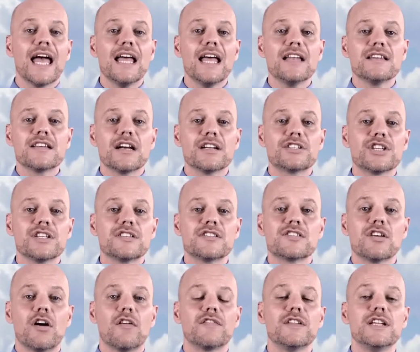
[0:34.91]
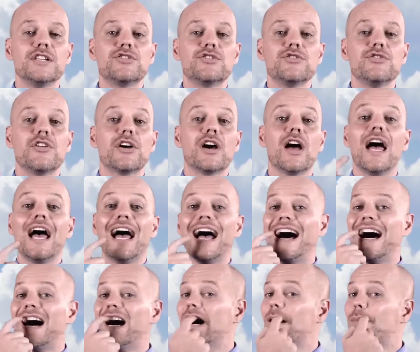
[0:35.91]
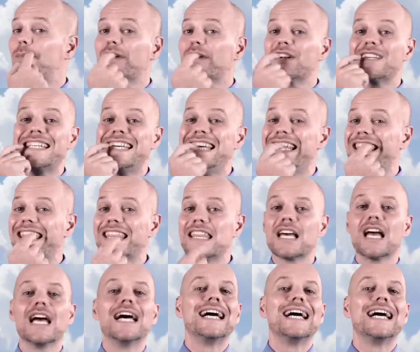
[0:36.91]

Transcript: and touch it softly to the upper teeth.